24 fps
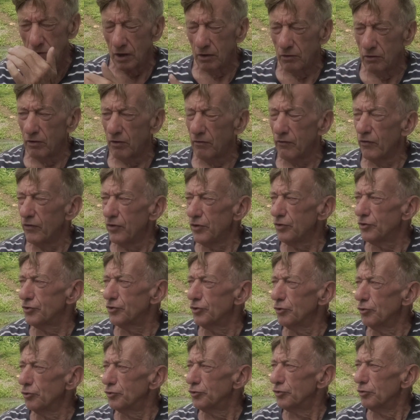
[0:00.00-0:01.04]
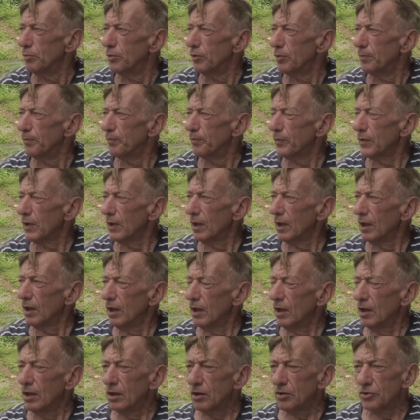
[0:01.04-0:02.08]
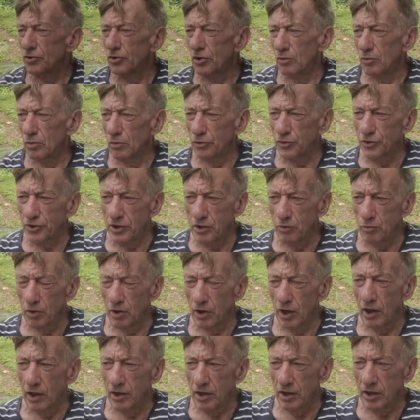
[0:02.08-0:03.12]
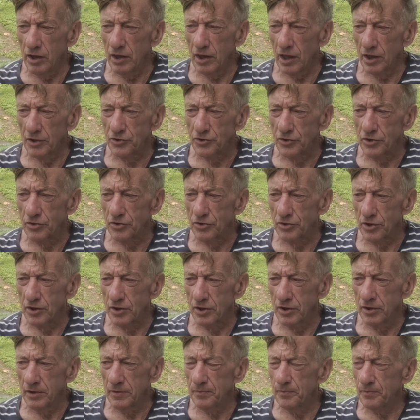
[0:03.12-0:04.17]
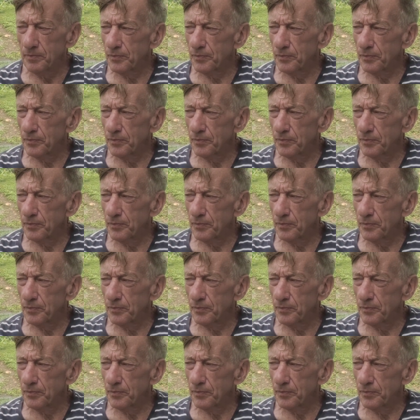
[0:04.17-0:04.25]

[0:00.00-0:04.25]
wherever it's suitable. So we'll see what he has to say.